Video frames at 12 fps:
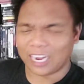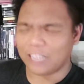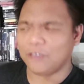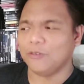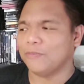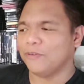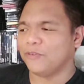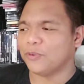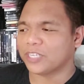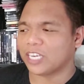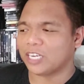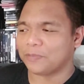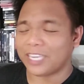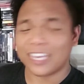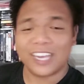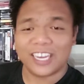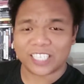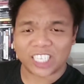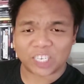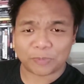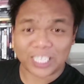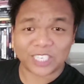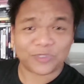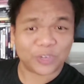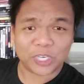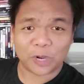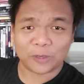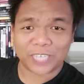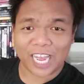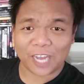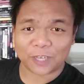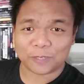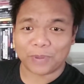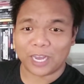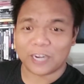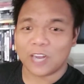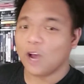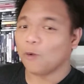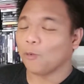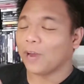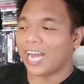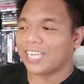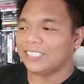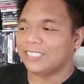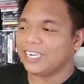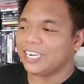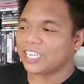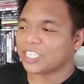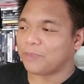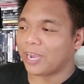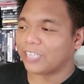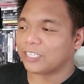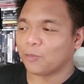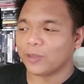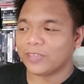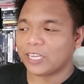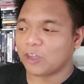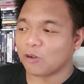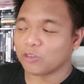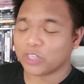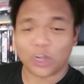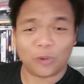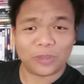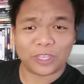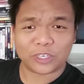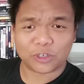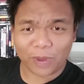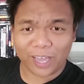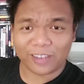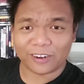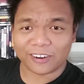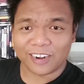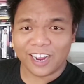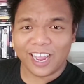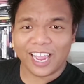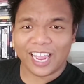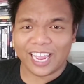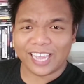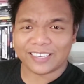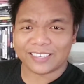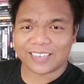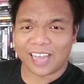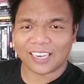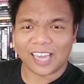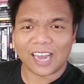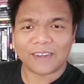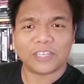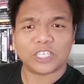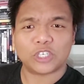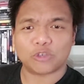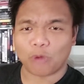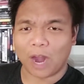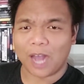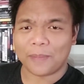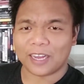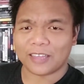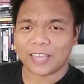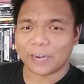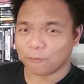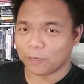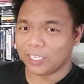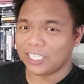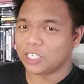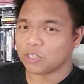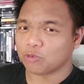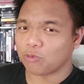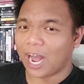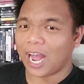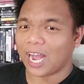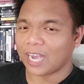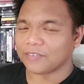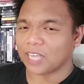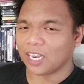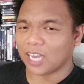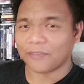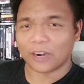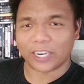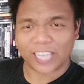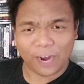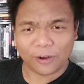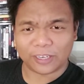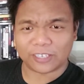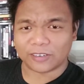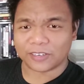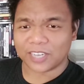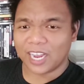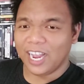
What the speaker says: I knew the movie was gonna be suspenseful, no doubt, but what I didn't expect and what they don't show in the trailer is a lot of the drama that really drives a lot of our characters.